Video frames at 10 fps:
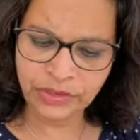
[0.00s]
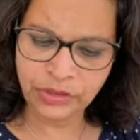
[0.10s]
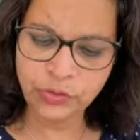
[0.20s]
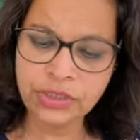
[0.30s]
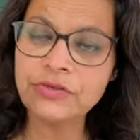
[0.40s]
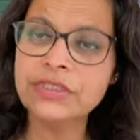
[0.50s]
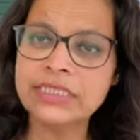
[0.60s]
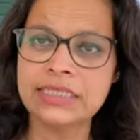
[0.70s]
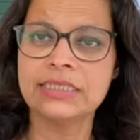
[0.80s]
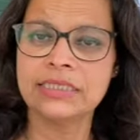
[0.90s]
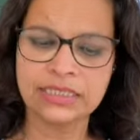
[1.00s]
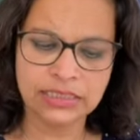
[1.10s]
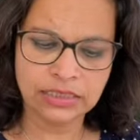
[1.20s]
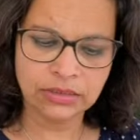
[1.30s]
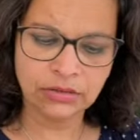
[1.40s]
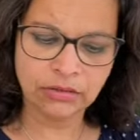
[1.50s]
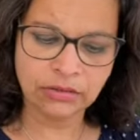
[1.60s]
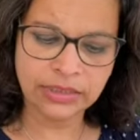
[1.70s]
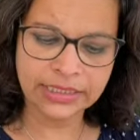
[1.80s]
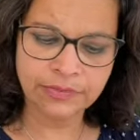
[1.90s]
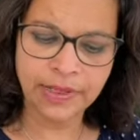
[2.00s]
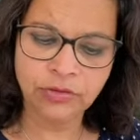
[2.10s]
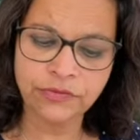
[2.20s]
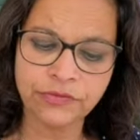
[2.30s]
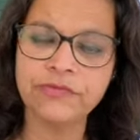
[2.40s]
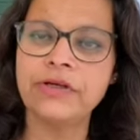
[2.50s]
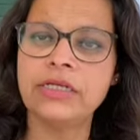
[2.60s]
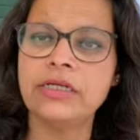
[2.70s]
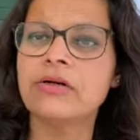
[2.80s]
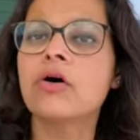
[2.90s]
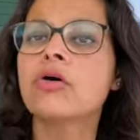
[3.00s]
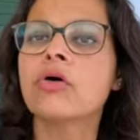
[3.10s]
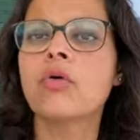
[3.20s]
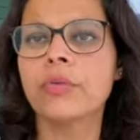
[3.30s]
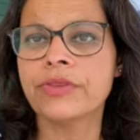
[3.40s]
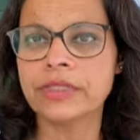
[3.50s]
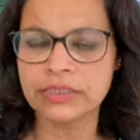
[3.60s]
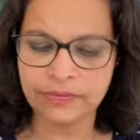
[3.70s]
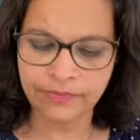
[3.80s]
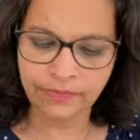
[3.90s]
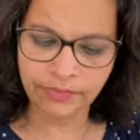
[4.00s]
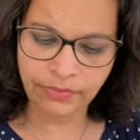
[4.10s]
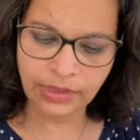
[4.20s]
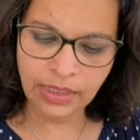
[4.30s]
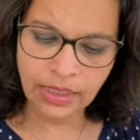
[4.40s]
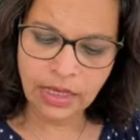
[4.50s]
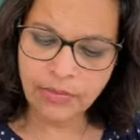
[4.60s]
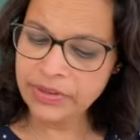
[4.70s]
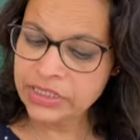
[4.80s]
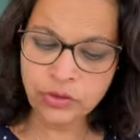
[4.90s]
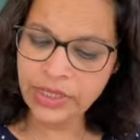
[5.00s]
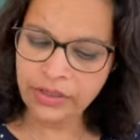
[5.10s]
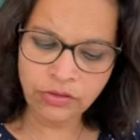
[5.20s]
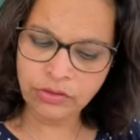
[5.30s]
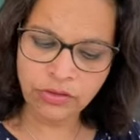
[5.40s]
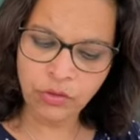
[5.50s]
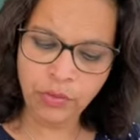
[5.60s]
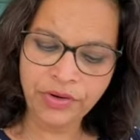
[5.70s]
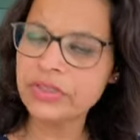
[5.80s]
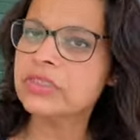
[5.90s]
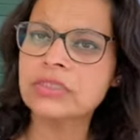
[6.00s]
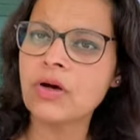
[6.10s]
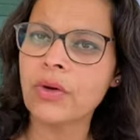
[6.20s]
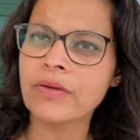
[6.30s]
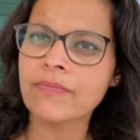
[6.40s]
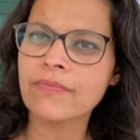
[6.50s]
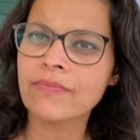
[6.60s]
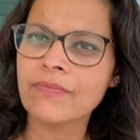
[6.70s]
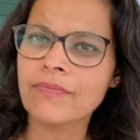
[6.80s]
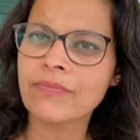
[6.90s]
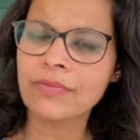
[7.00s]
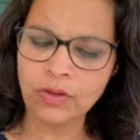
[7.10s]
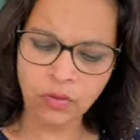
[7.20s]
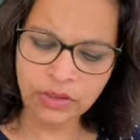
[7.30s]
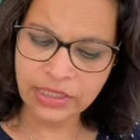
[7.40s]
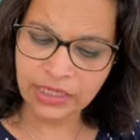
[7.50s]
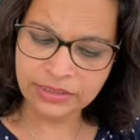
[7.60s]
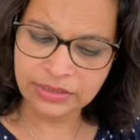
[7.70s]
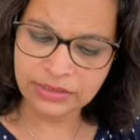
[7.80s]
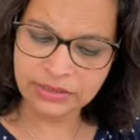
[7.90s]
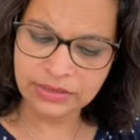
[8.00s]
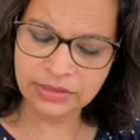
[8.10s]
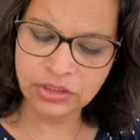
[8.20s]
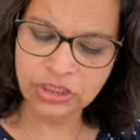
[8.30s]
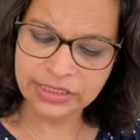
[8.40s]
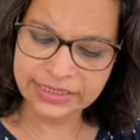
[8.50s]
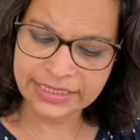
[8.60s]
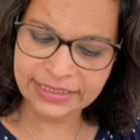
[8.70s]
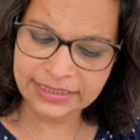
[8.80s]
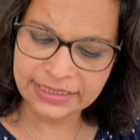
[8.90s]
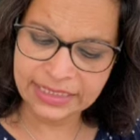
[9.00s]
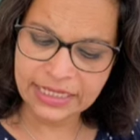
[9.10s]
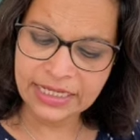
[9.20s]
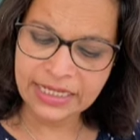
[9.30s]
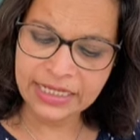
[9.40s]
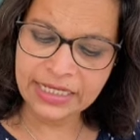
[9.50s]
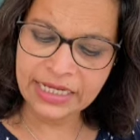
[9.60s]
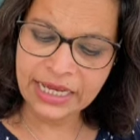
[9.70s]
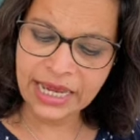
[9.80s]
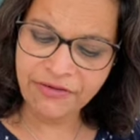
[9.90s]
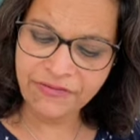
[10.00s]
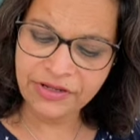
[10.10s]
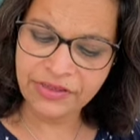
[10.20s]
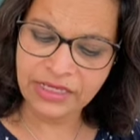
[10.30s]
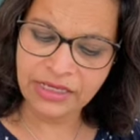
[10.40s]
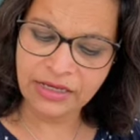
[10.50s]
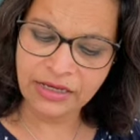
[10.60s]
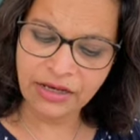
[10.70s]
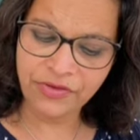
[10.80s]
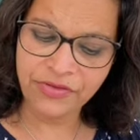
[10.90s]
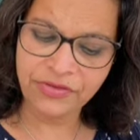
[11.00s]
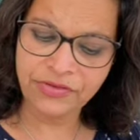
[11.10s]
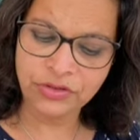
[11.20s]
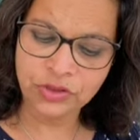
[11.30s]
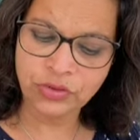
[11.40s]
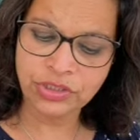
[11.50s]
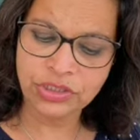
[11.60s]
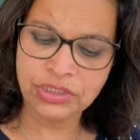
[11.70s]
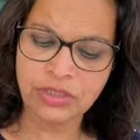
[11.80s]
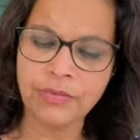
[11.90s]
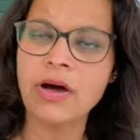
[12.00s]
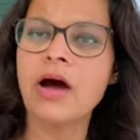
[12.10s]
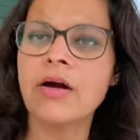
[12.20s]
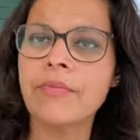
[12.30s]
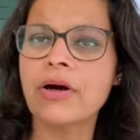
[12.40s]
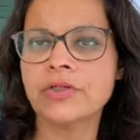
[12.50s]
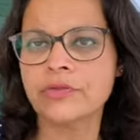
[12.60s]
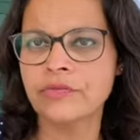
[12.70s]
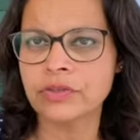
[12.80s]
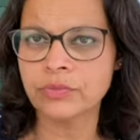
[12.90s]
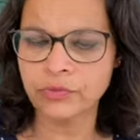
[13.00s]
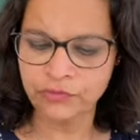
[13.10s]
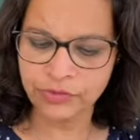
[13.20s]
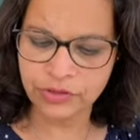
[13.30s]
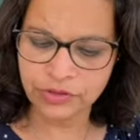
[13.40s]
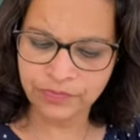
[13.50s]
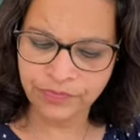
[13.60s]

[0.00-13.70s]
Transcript: You can resist it, although that's bound for failure, or go with it. But you cannot know where it is going. All gardens, Gilles says, in everything other than the shortest term, are part of this movement.